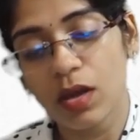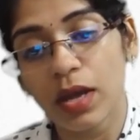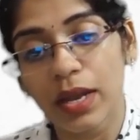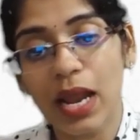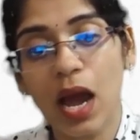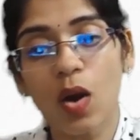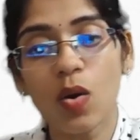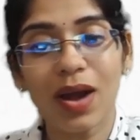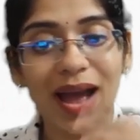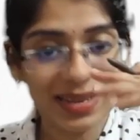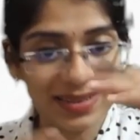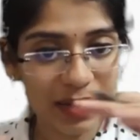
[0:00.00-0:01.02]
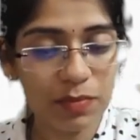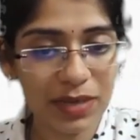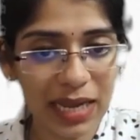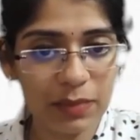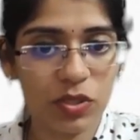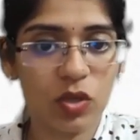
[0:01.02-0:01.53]
Now,
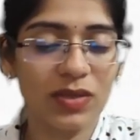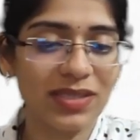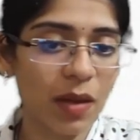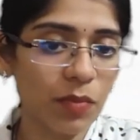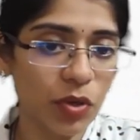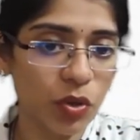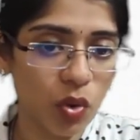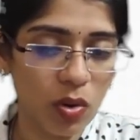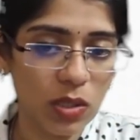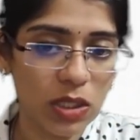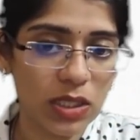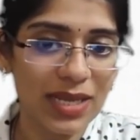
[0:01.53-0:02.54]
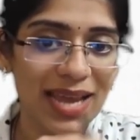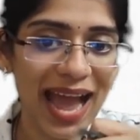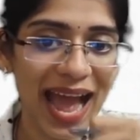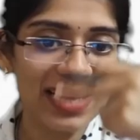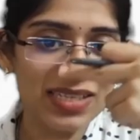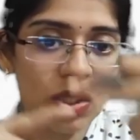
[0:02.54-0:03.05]
sometimes, some neurons, the
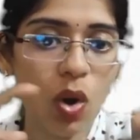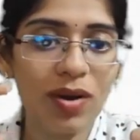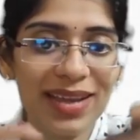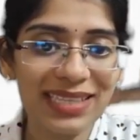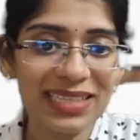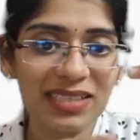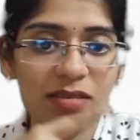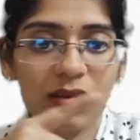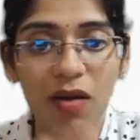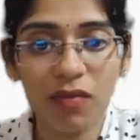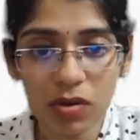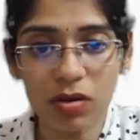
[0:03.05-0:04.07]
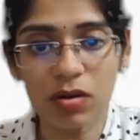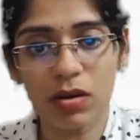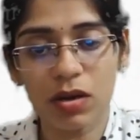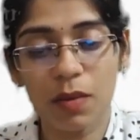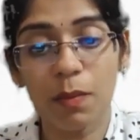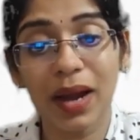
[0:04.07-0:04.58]
axon gets
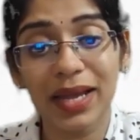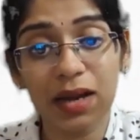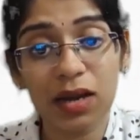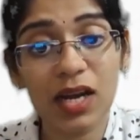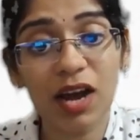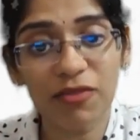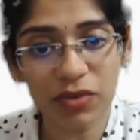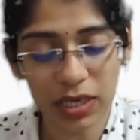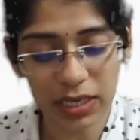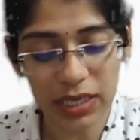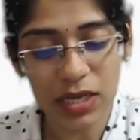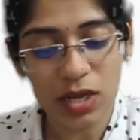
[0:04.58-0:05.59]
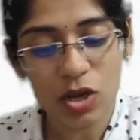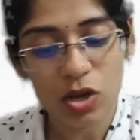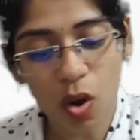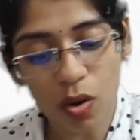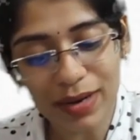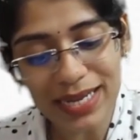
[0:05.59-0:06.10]
covered by a covering
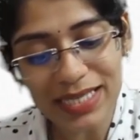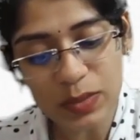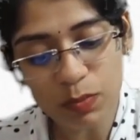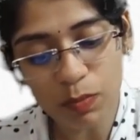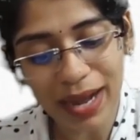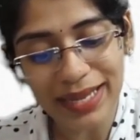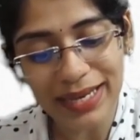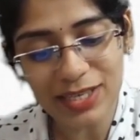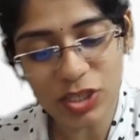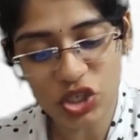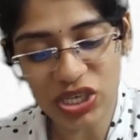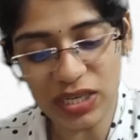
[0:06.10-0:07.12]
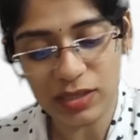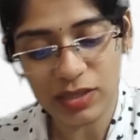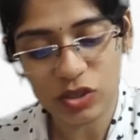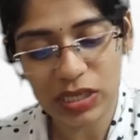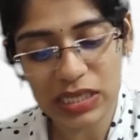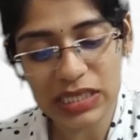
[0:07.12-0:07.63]
called as myelin sheath.
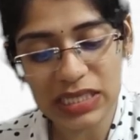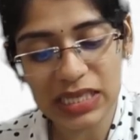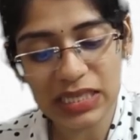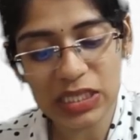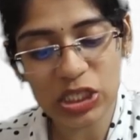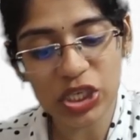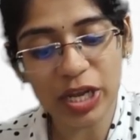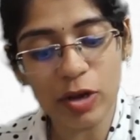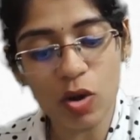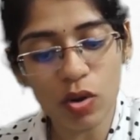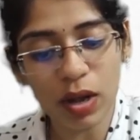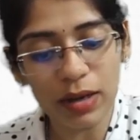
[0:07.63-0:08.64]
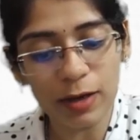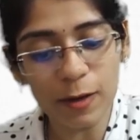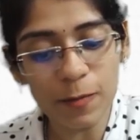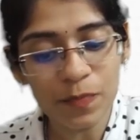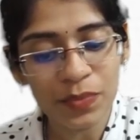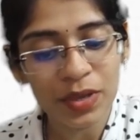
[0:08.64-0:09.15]
So you can see this yellow
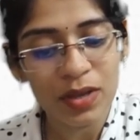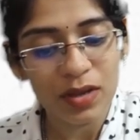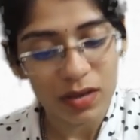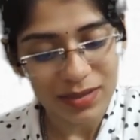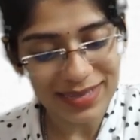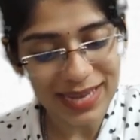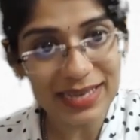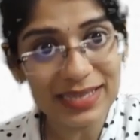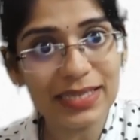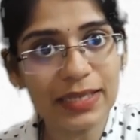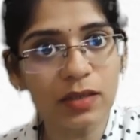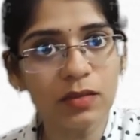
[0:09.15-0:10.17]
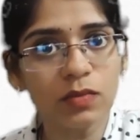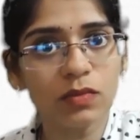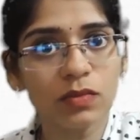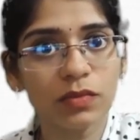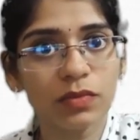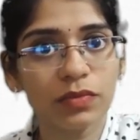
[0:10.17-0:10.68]
color cells here.
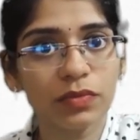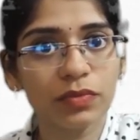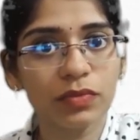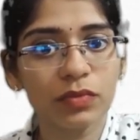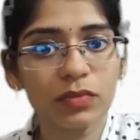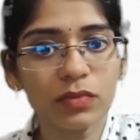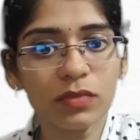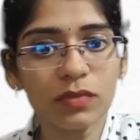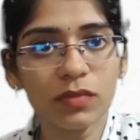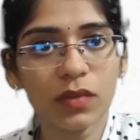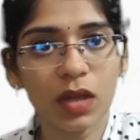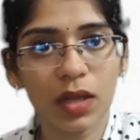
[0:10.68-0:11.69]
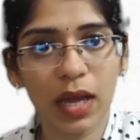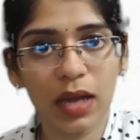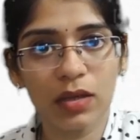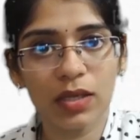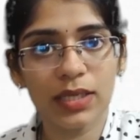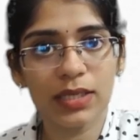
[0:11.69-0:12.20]
Yeah,
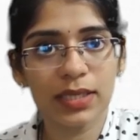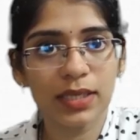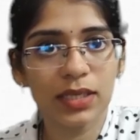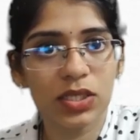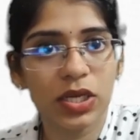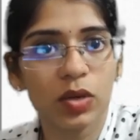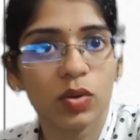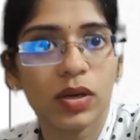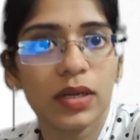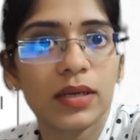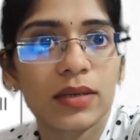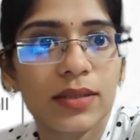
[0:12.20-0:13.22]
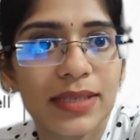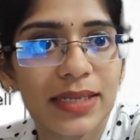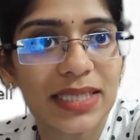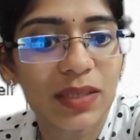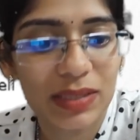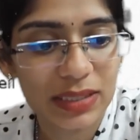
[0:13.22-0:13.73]
you can see this yellow color cells
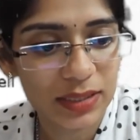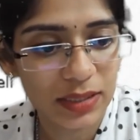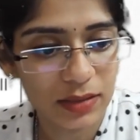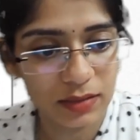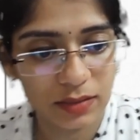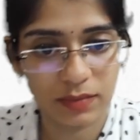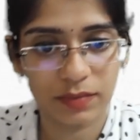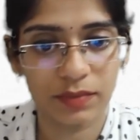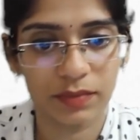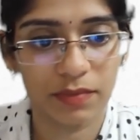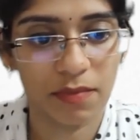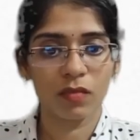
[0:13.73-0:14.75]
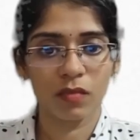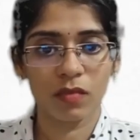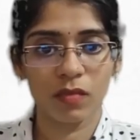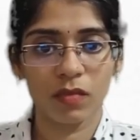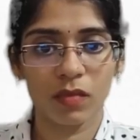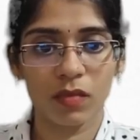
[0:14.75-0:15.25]
here. One second.
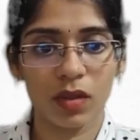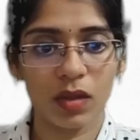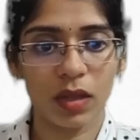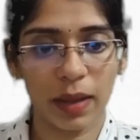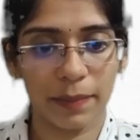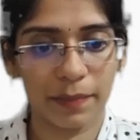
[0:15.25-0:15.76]
Yeah.